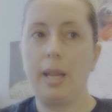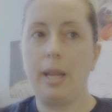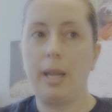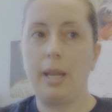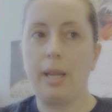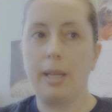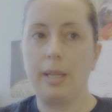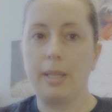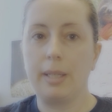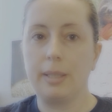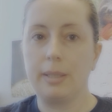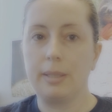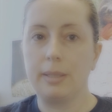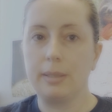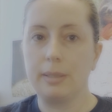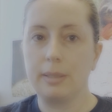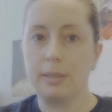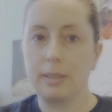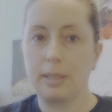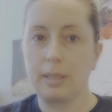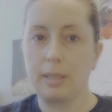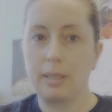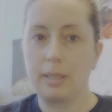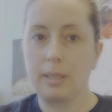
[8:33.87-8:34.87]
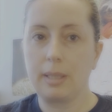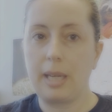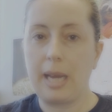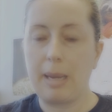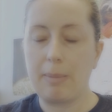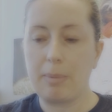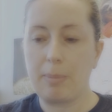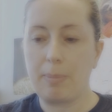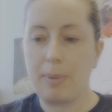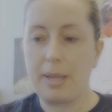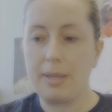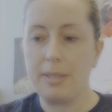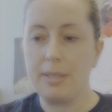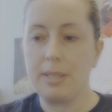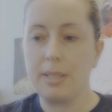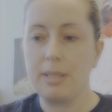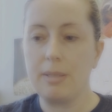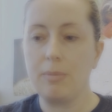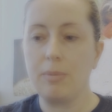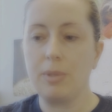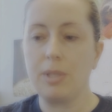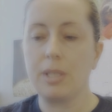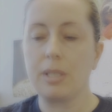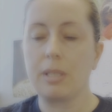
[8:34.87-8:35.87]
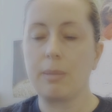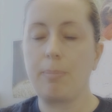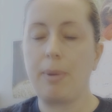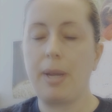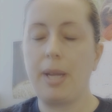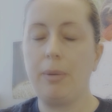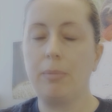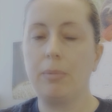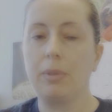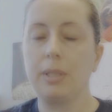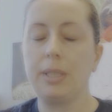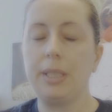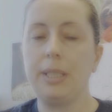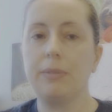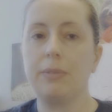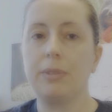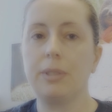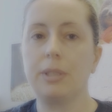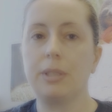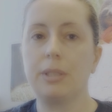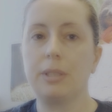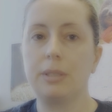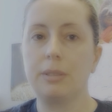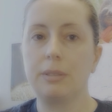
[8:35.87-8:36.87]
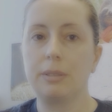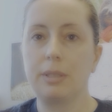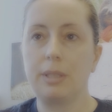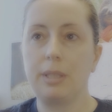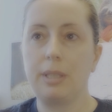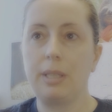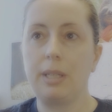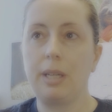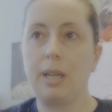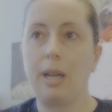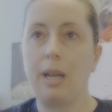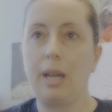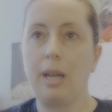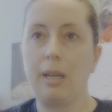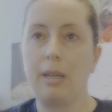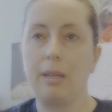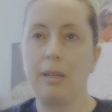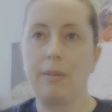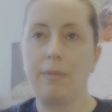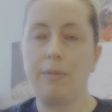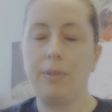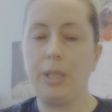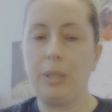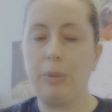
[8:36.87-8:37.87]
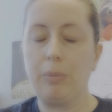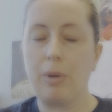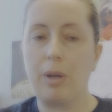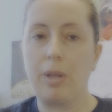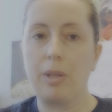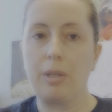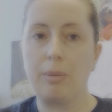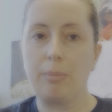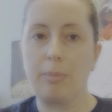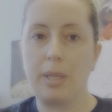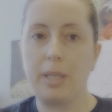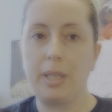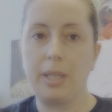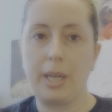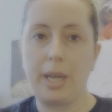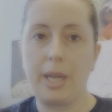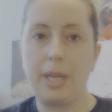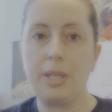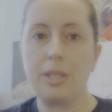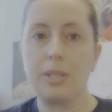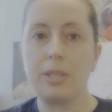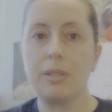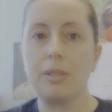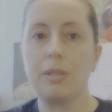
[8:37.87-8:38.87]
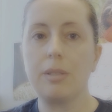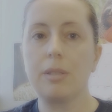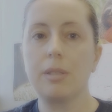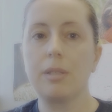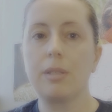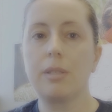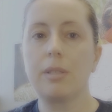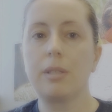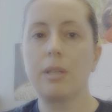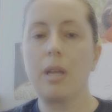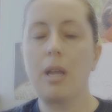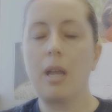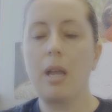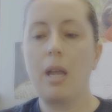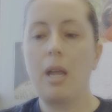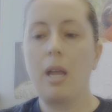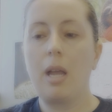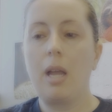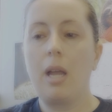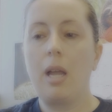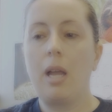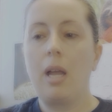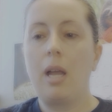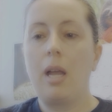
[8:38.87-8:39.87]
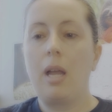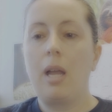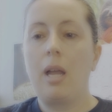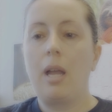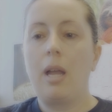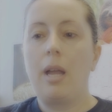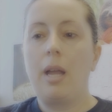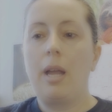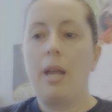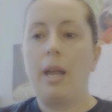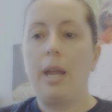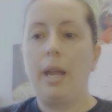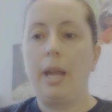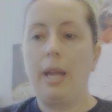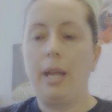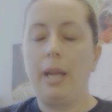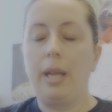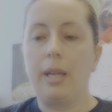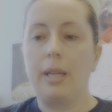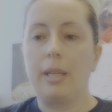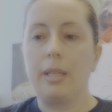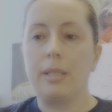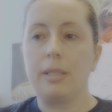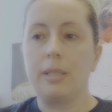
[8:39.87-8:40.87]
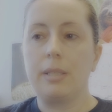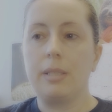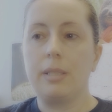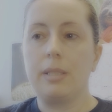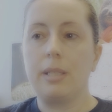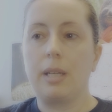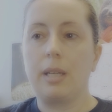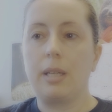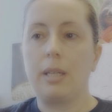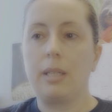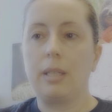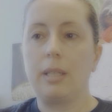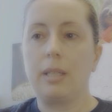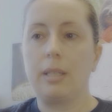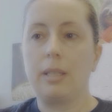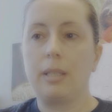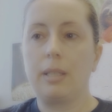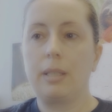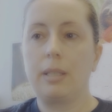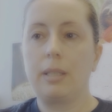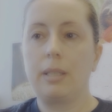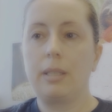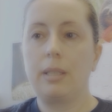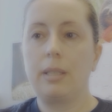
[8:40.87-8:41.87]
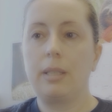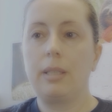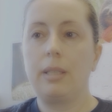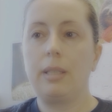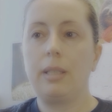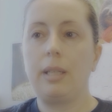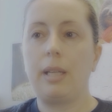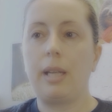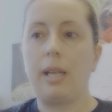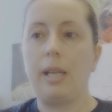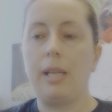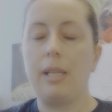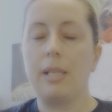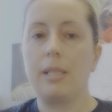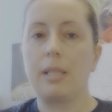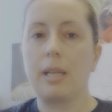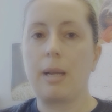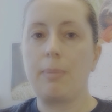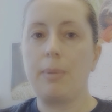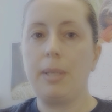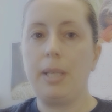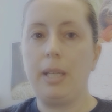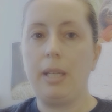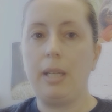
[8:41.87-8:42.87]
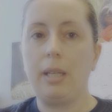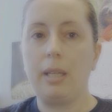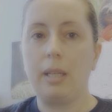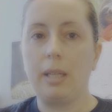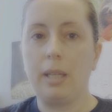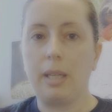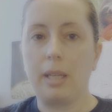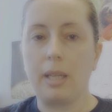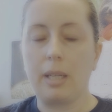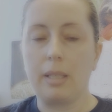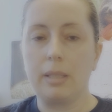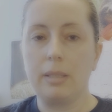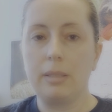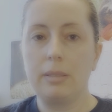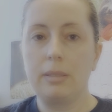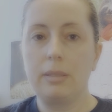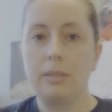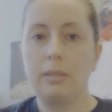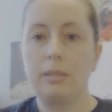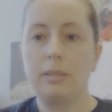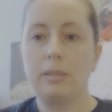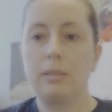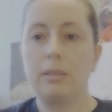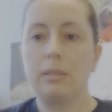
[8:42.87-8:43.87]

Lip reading: and gabapentin, which is a pain reliever, and a few other medications. And he stopped eating again.